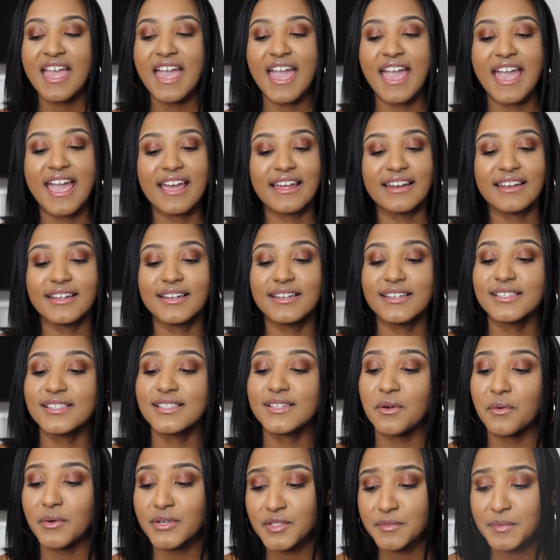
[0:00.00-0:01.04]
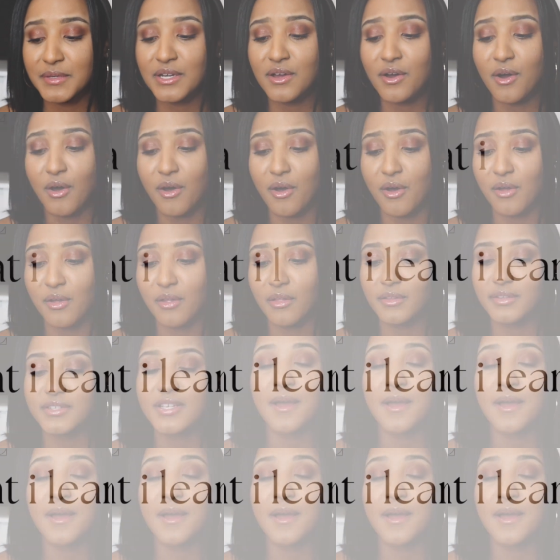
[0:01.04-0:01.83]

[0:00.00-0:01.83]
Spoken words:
and it is going to be called